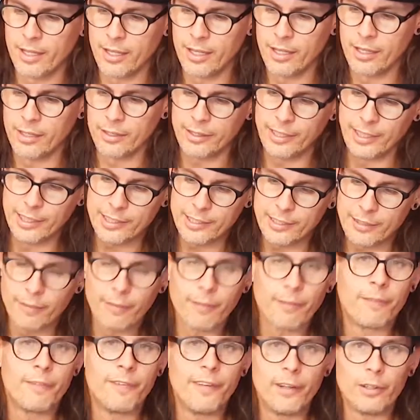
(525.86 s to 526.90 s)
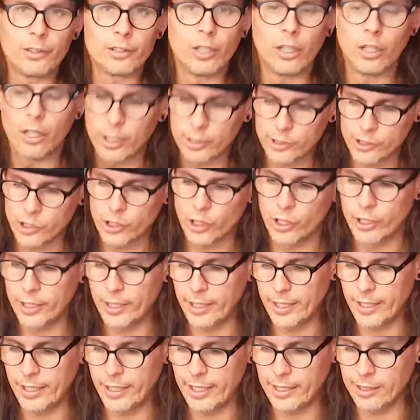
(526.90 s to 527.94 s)
This feels a lot sturdier than
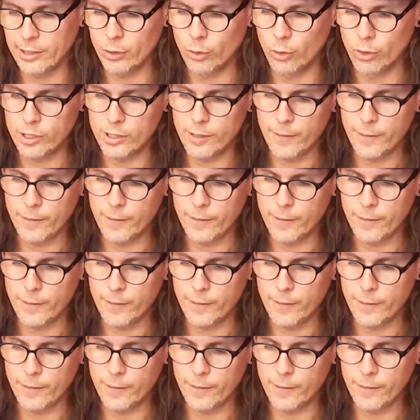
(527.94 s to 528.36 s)
I thought.